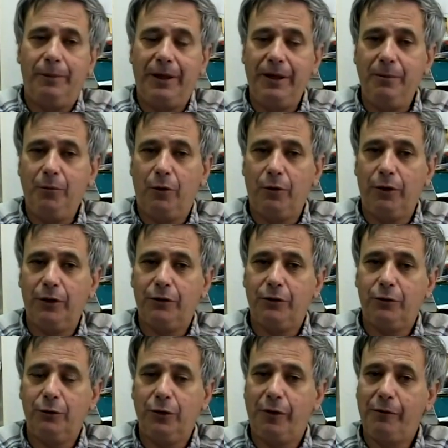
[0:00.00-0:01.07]
Benny
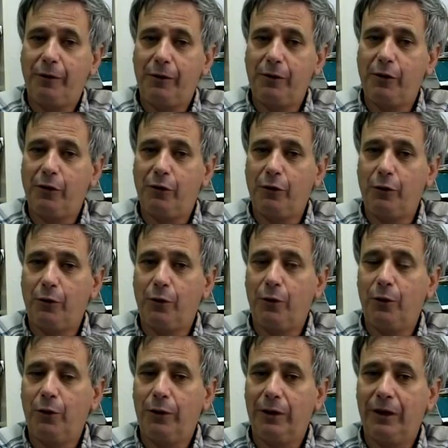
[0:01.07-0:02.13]
Morris, who is a very
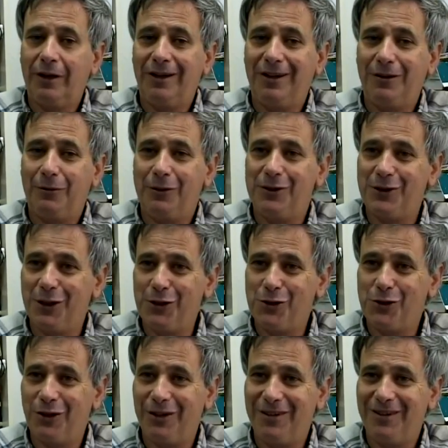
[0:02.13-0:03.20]
thorough
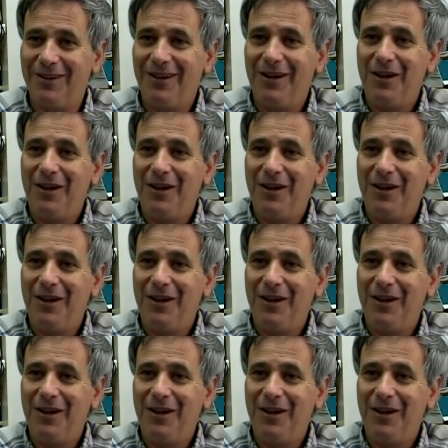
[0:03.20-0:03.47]
researcher,